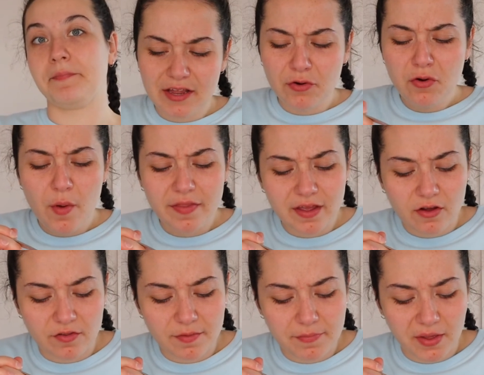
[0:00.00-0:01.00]
I don't know why they
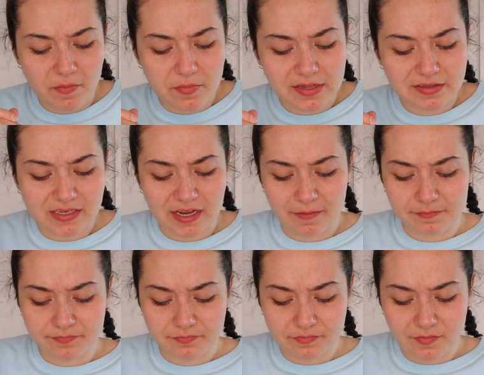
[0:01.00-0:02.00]
call them pink beans. Like,
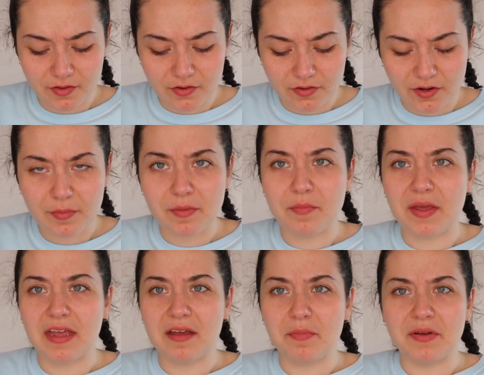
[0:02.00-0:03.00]
they're a little bit
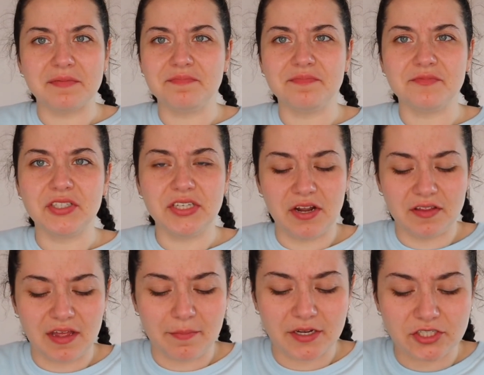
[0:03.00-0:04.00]
pink, but really not
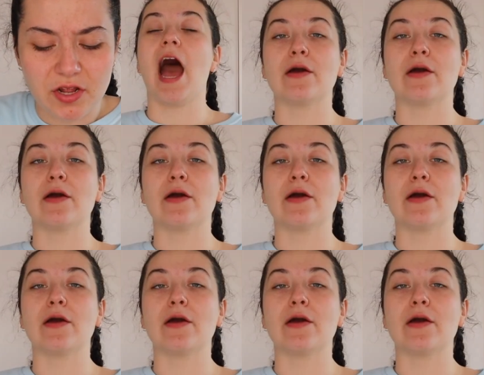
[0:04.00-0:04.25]
that much.